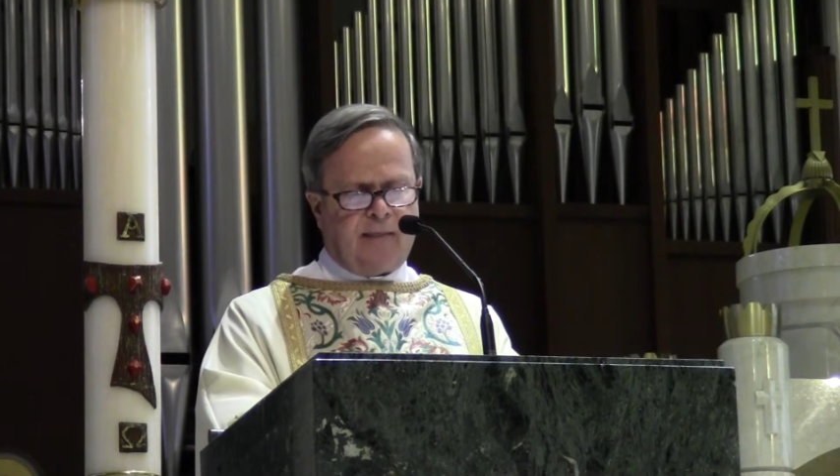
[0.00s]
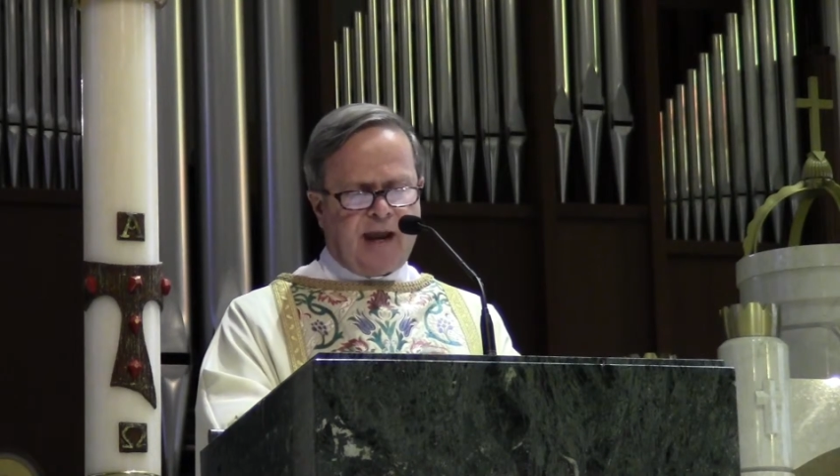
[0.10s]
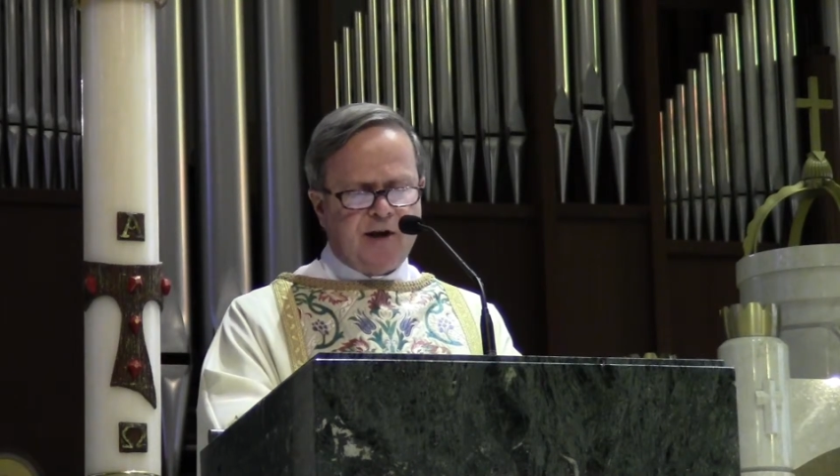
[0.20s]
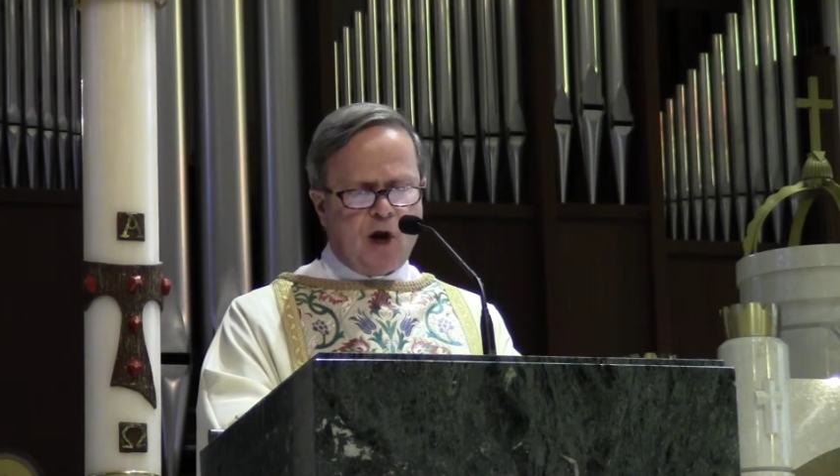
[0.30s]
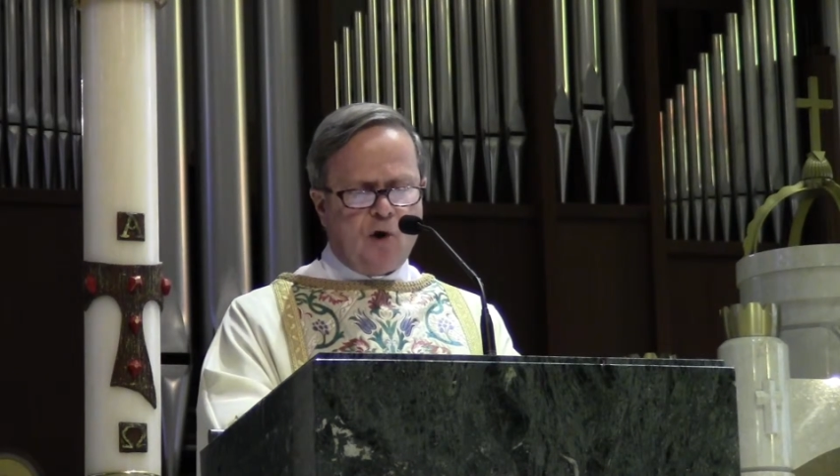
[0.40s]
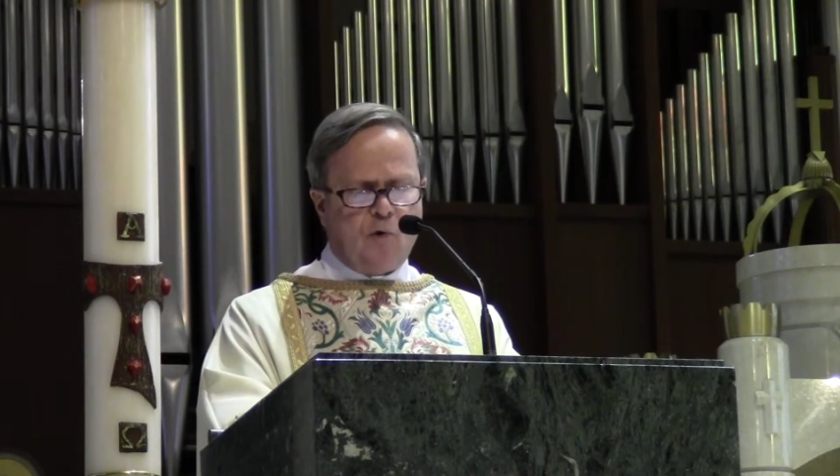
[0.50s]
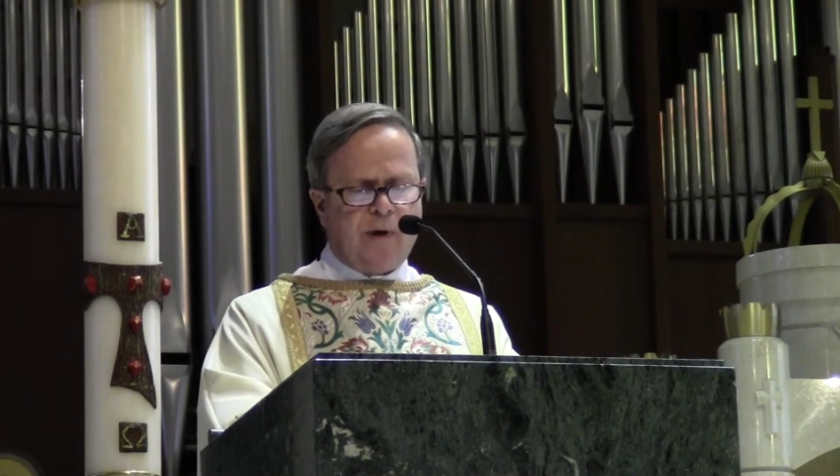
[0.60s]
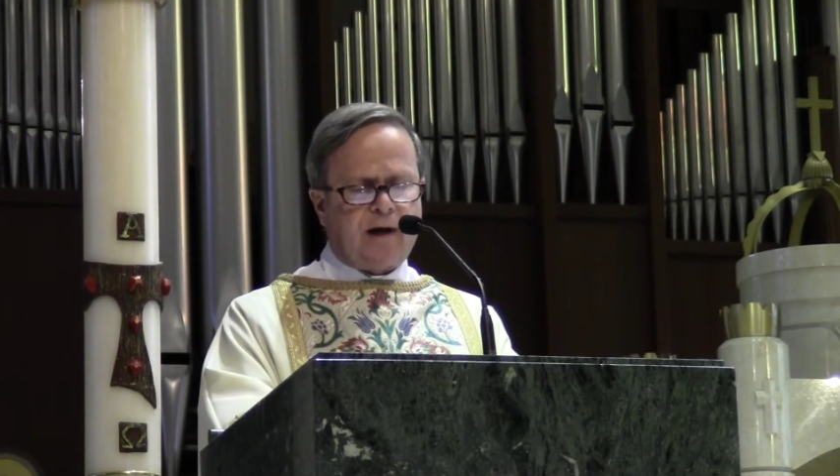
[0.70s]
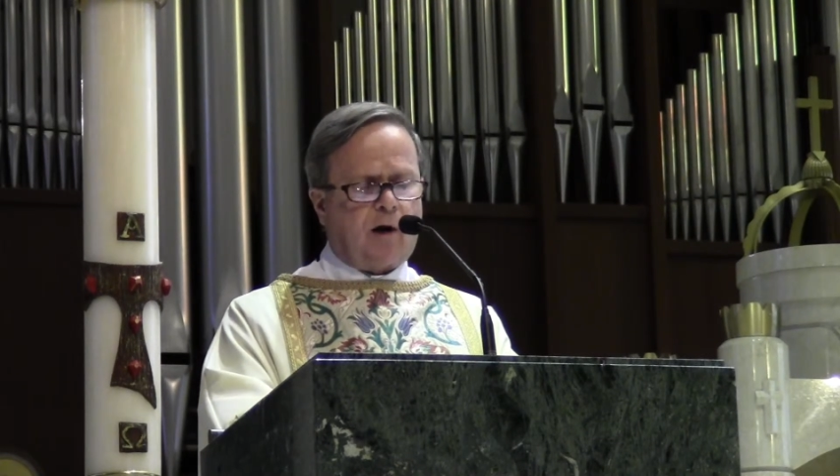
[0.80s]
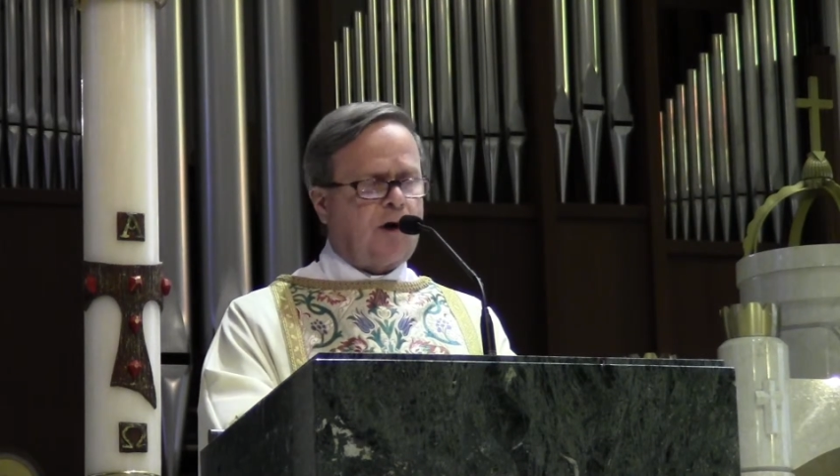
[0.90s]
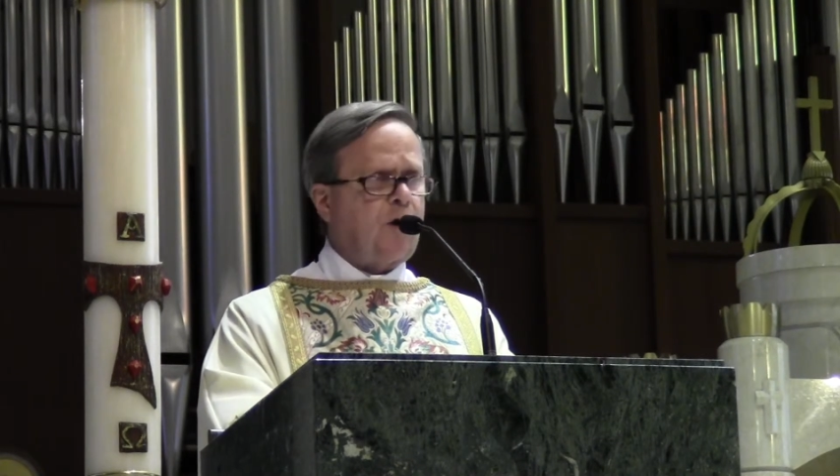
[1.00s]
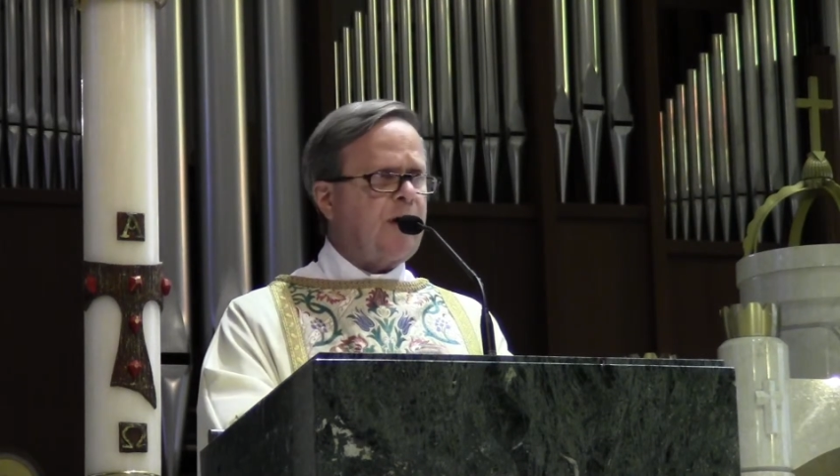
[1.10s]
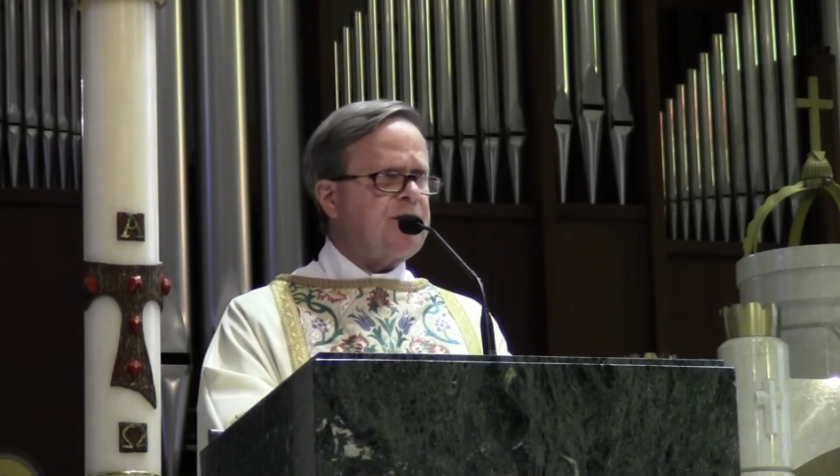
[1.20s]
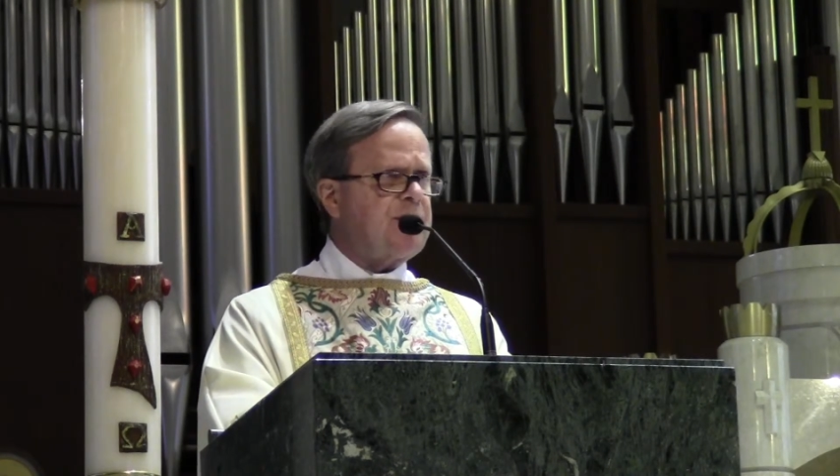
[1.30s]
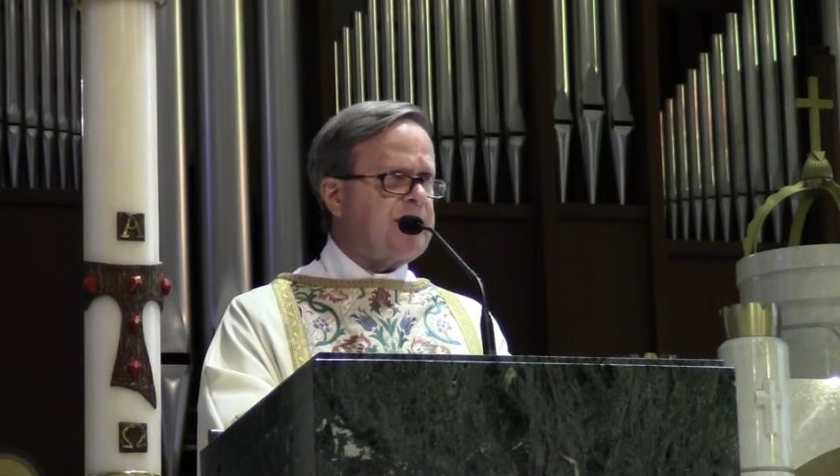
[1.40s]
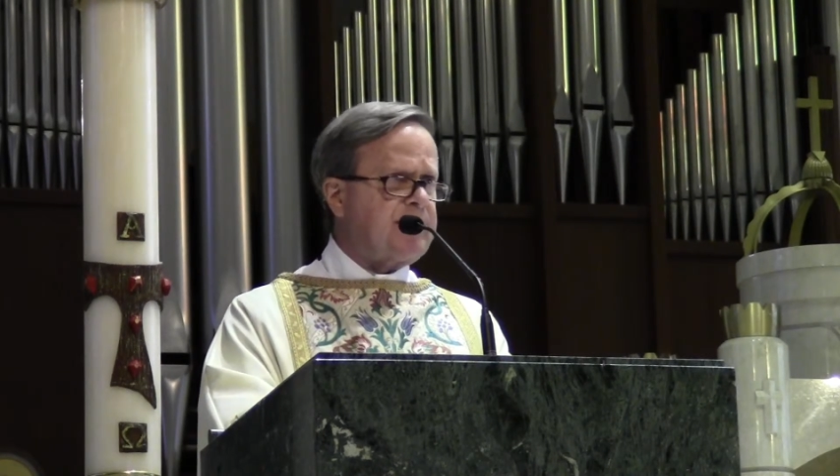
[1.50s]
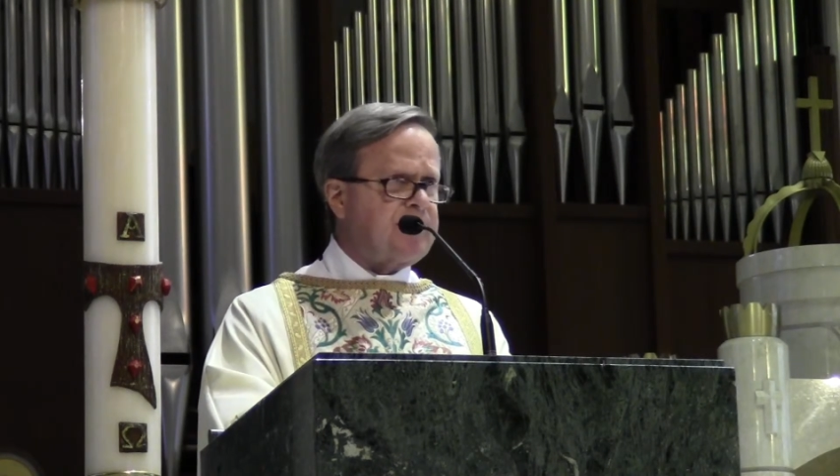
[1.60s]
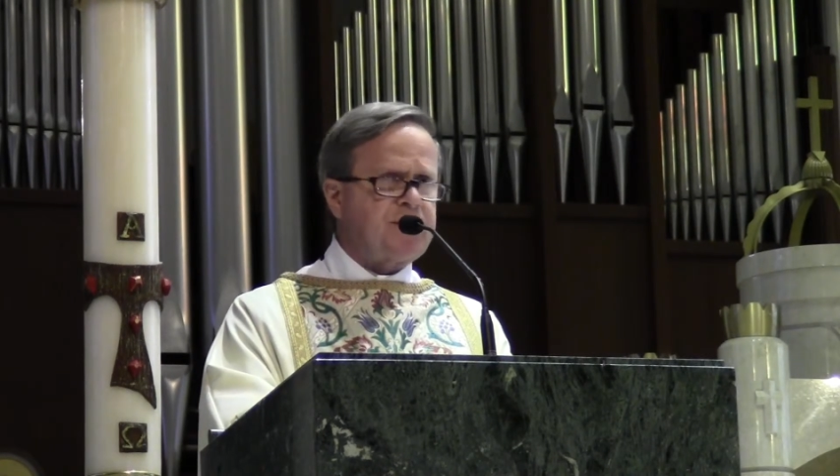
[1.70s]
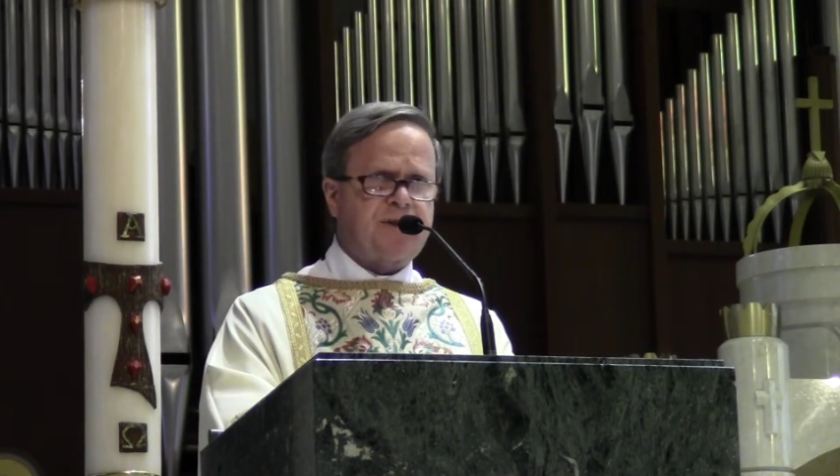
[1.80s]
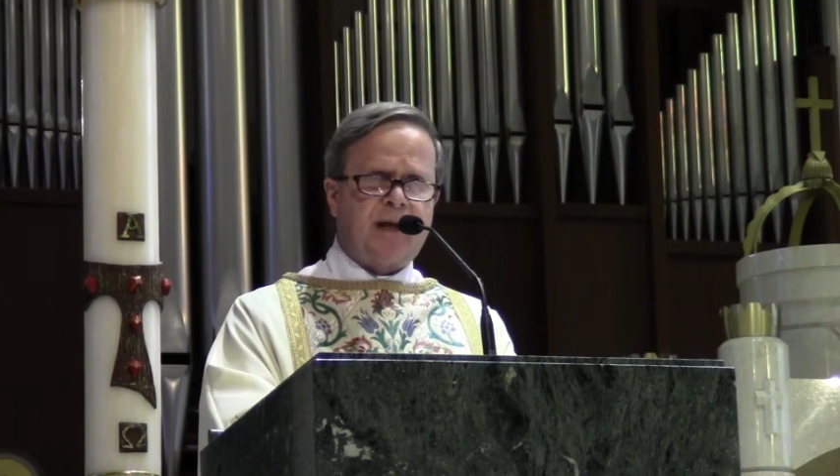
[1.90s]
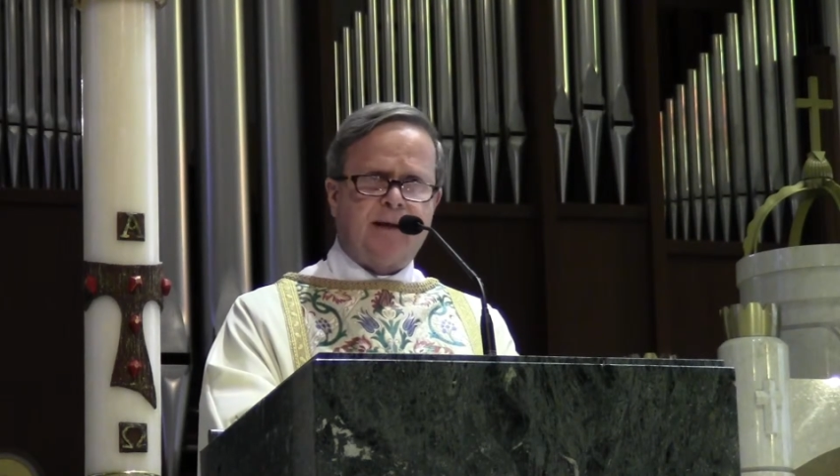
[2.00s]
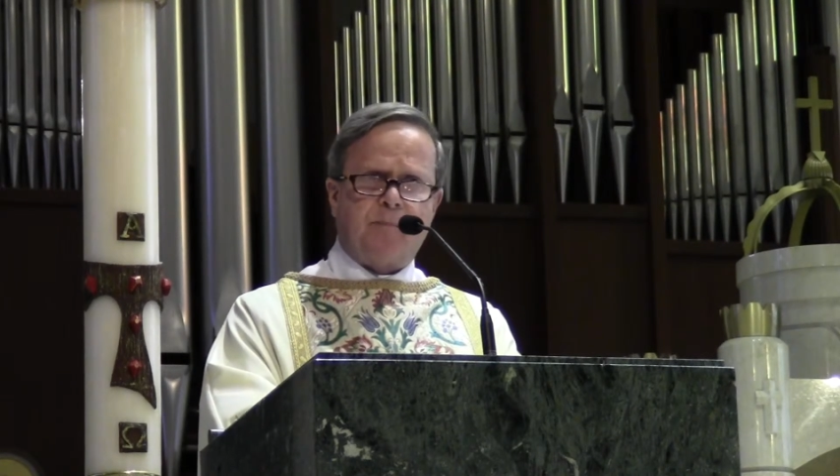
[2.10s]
They know we are Christians